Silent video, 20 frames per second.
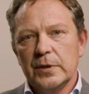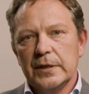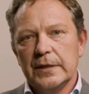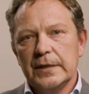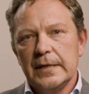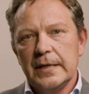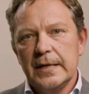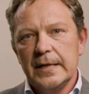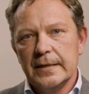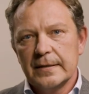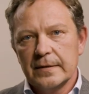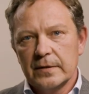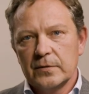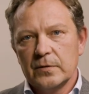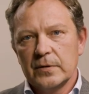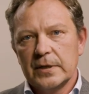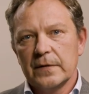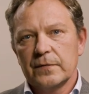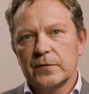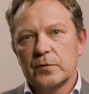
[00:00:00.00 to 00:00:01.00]
we need
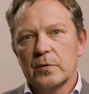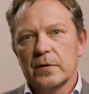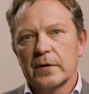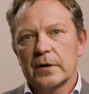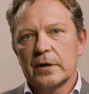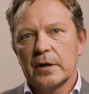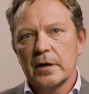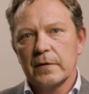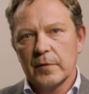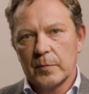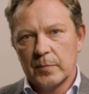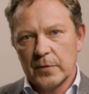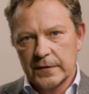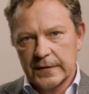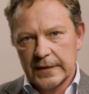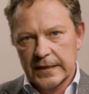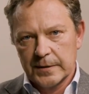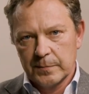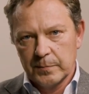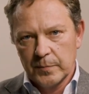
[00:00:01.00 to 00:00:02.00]
to give to our
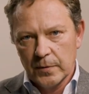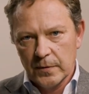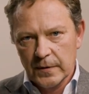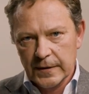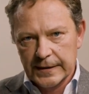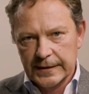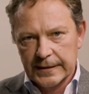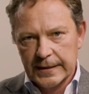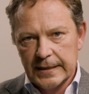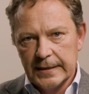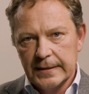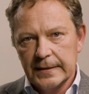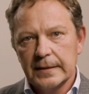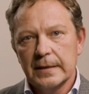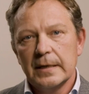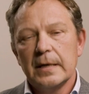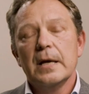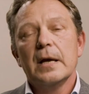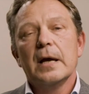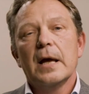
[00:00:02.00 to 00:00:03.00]
governments as policies?
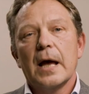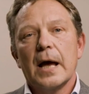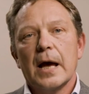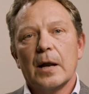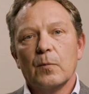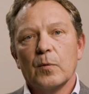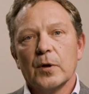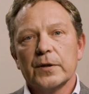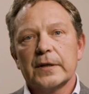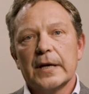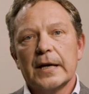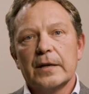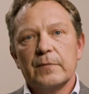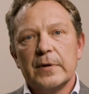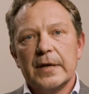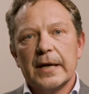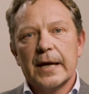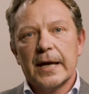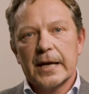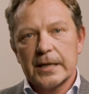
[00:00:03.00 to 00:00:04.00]
And what can
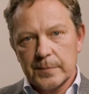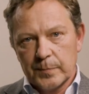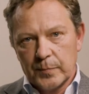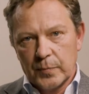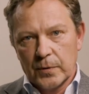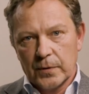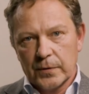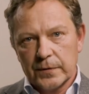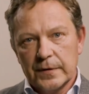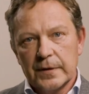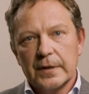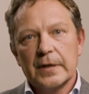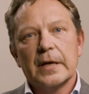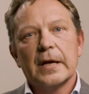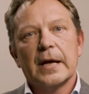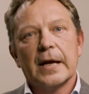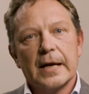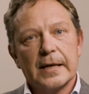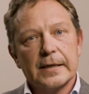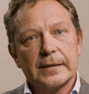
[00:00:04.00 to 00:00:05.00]
we export
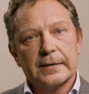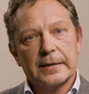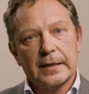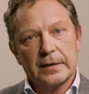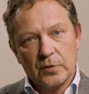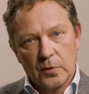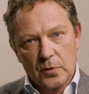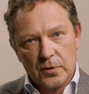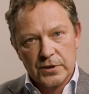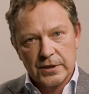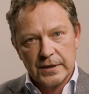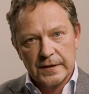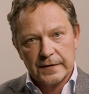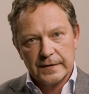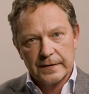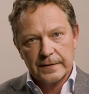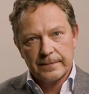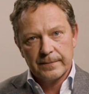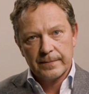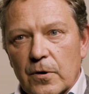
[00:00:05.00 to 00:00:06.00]
as
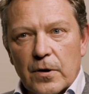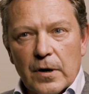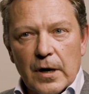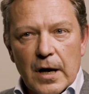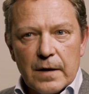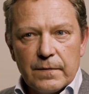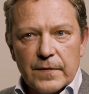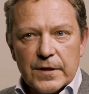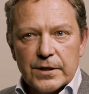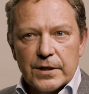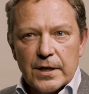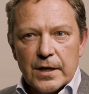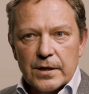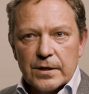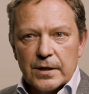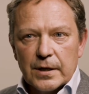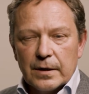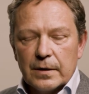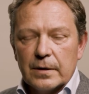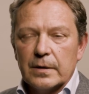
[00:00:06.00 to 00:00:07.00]
technologies? Our life is
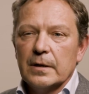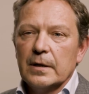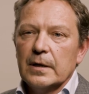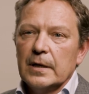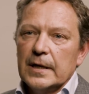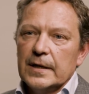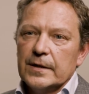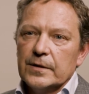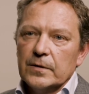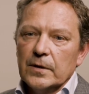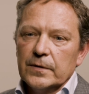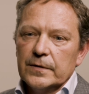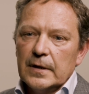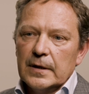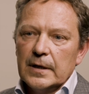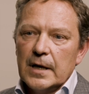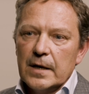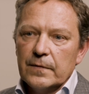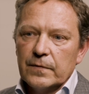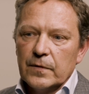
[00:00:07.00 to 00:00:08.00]
changing. It's not the
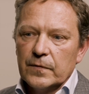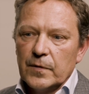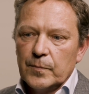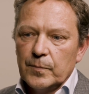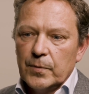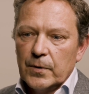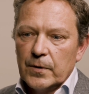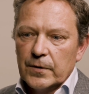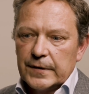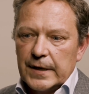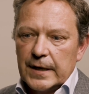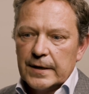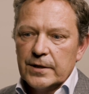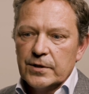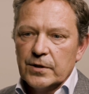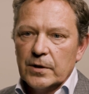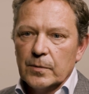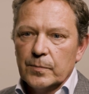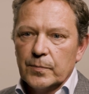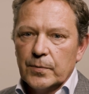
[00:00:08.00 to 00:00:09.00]
life of a port,
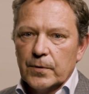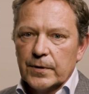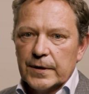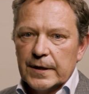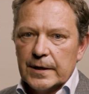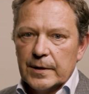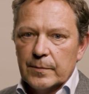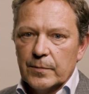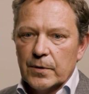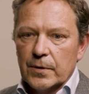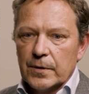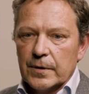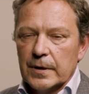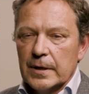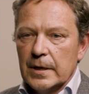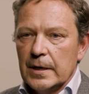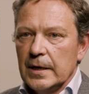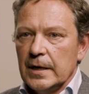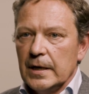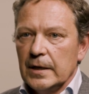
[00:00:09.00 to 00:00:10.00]
traditional port anymore.
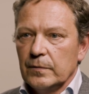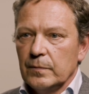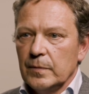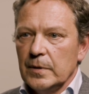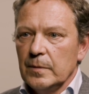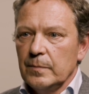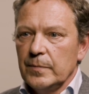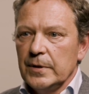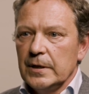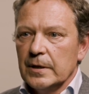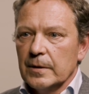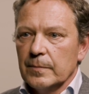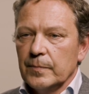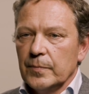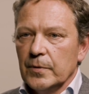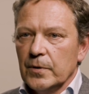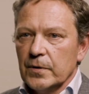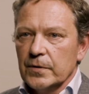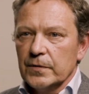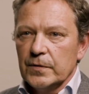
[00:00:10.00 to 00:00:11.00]
It will be a
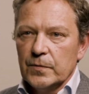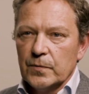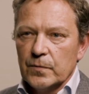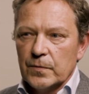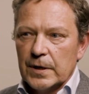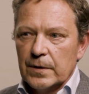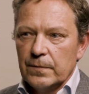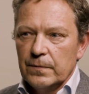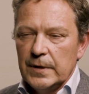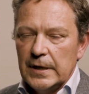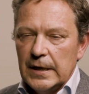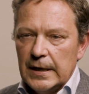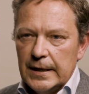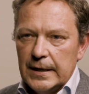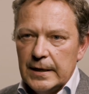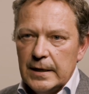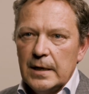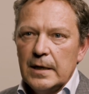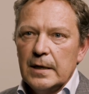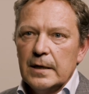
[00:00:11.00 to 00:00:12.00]
port where
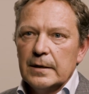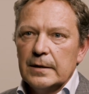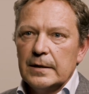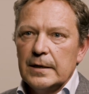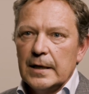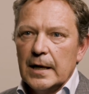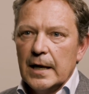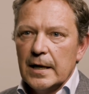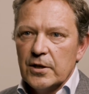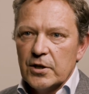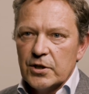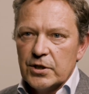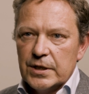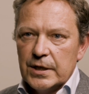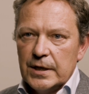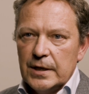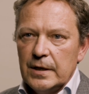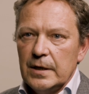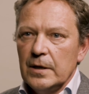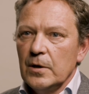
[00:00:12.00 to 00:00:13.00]
really the
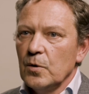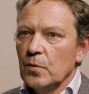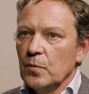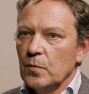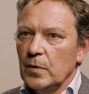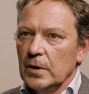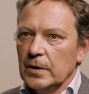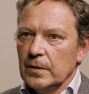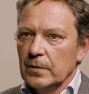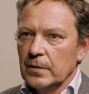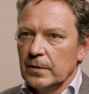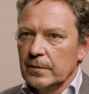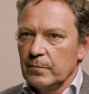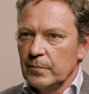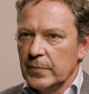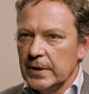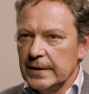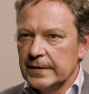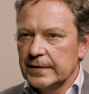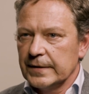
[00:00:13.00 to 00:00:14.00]
energy will
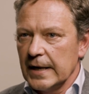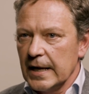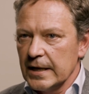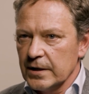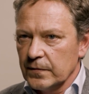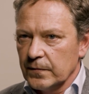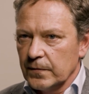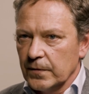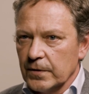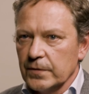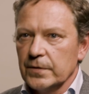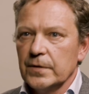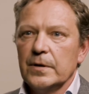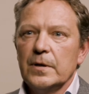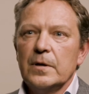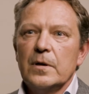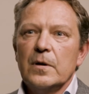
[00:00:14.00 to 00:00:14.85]
be transferred